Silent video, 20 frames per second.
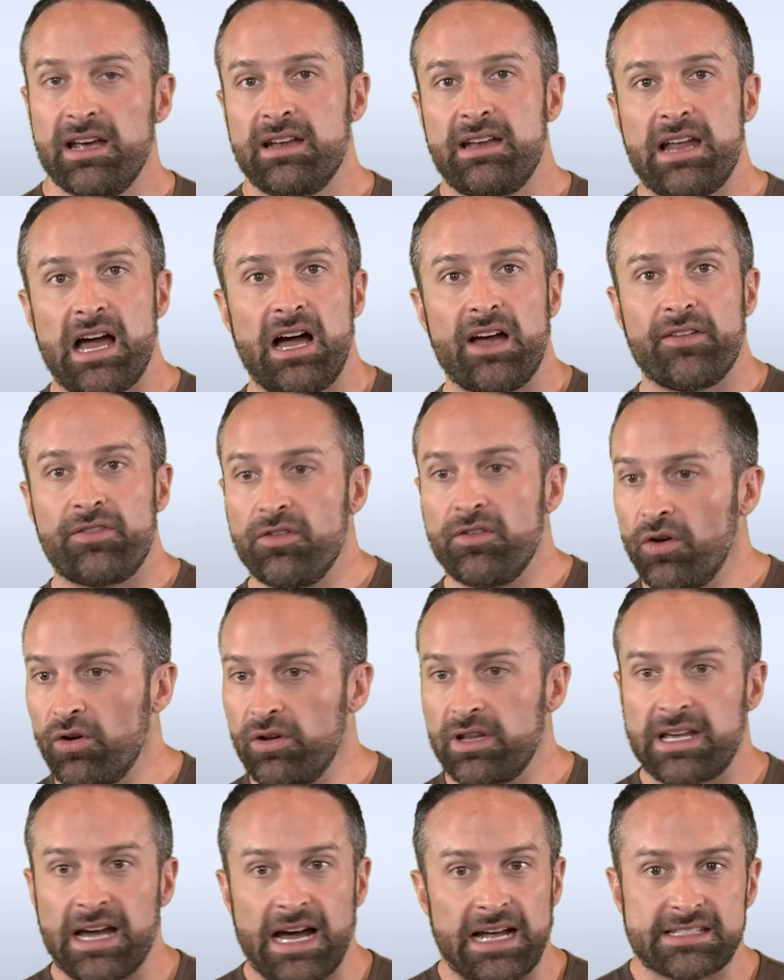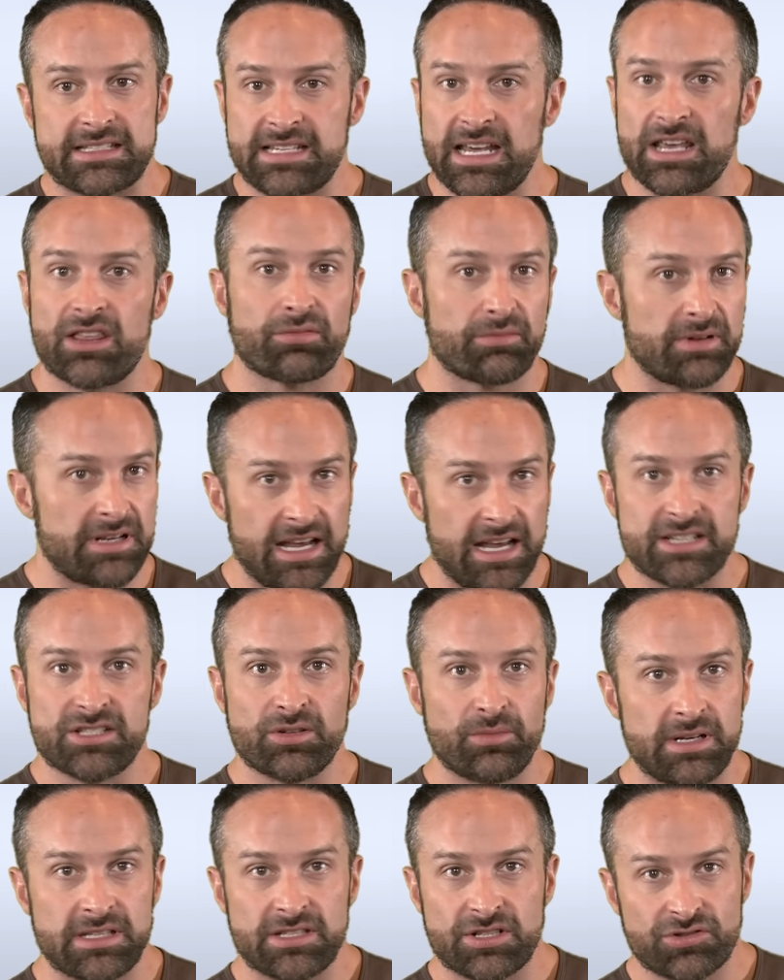Now, if you've only got, say, three days
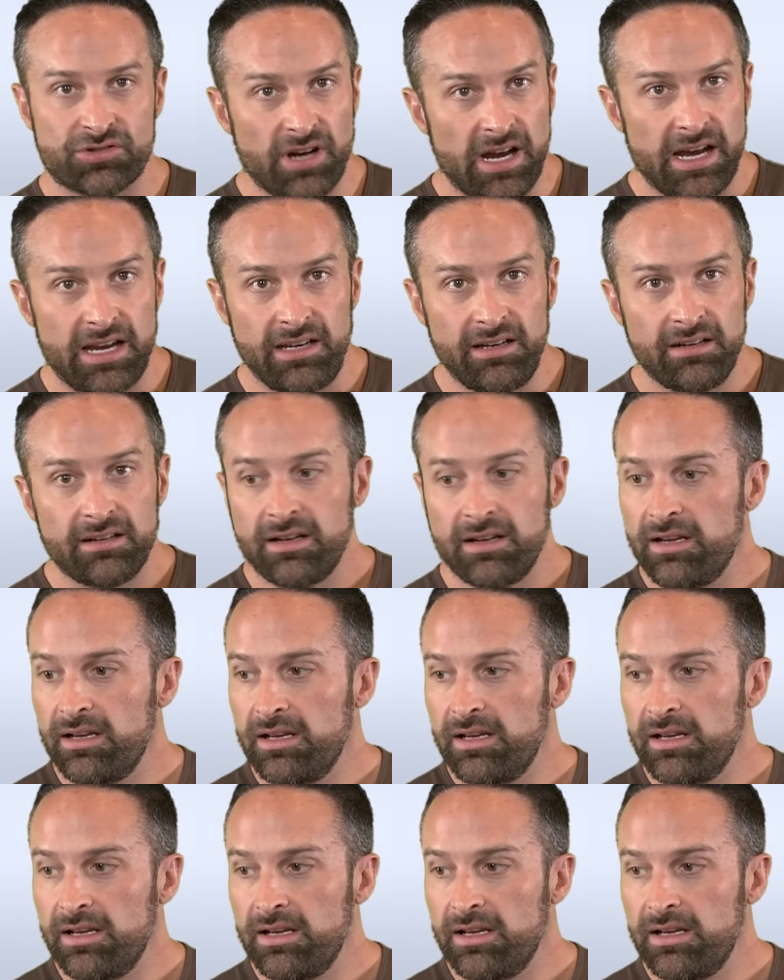a week to train,